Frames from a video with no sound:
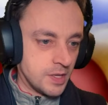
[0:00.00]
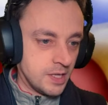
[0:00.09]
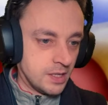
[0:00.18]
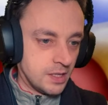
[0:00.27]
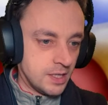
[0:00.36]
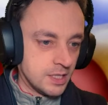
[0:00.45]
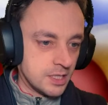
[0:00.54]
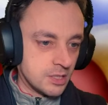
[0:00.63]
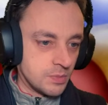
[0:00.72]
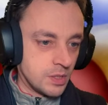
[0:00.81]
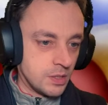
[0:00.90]
a light
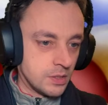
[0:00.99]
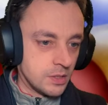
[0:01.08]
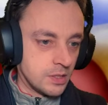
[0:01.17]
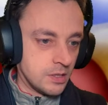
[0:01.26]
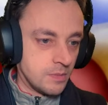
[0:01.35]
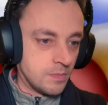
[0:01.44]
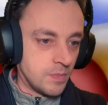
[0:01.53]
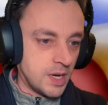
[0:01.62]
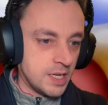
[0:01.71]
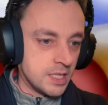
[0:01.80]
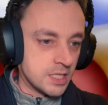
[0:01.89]
something or other, a
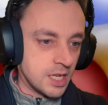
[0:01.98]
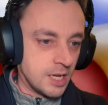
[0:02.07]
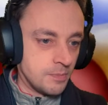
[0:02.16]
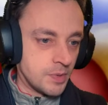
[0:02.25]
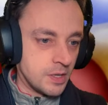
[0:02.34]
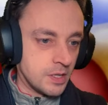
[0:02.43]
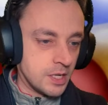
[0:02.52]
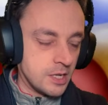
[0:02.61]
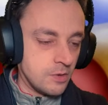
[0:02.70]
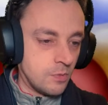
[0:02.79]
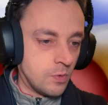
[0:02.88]
miner's lamp, and
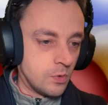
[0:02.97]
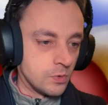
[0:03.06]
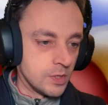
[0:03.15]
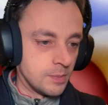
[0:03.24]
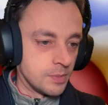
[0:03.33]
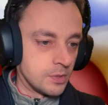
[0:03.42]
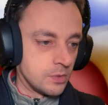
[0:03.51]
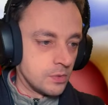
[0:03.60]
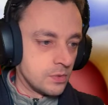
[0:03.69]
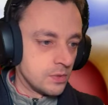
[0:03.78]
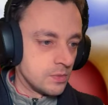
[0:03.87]
a wall lamp. And
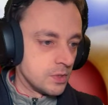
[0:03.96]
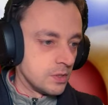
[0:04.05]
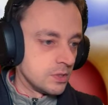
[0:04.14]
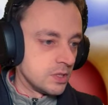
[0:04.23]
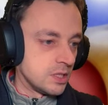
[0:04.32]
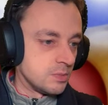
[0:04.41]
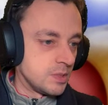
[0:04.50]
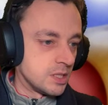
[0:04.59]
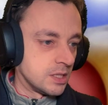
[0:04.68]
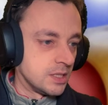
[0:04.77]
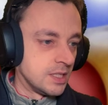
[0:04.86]
all of those need to be
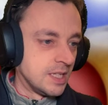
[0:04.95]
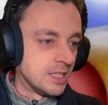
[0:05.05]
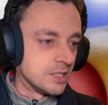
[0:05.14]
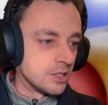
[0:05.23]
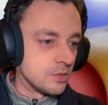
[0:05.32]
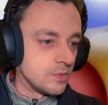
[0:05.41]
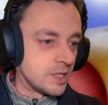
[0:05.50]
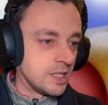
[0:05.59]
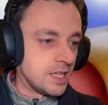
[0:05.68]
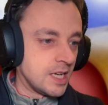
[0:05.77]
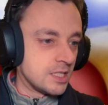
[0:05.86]
done so that we
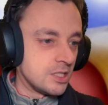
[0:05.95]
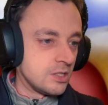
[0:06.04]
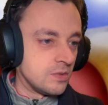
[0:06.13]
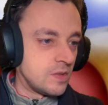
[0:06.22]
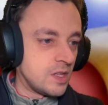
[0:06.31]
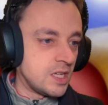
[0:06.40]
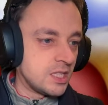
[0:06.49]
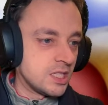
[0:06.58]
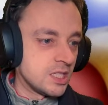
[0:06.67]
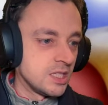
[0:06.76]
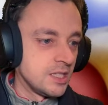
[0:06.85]
can get to
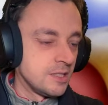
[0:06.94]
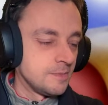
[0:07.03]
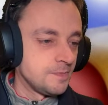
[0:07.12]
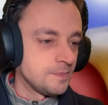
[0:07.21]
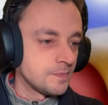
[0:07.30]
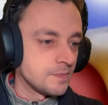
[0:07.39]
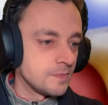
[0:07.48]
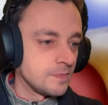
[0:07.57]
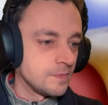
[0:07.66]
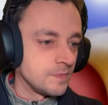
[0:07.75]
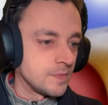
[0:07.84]
this.
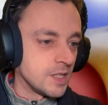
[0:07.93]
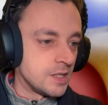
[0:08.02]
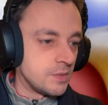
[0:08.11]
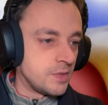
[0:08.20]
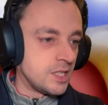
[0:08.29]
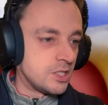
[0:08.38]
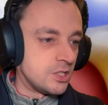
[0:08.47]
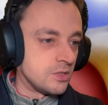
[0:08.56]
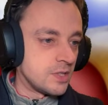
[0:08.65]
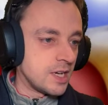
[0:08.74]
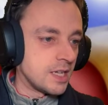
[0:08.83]
And then we need to
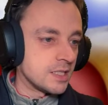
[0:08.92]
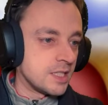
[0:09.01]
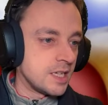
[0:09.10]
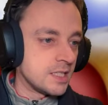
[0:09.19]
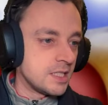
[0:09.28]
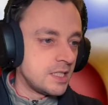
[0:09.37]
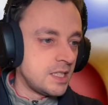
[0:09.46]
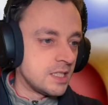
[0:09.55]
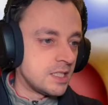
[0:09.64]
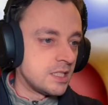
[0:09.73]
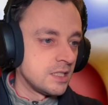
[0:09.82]
do that to get to
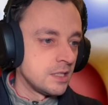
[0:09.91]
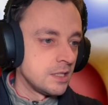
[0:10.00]
this.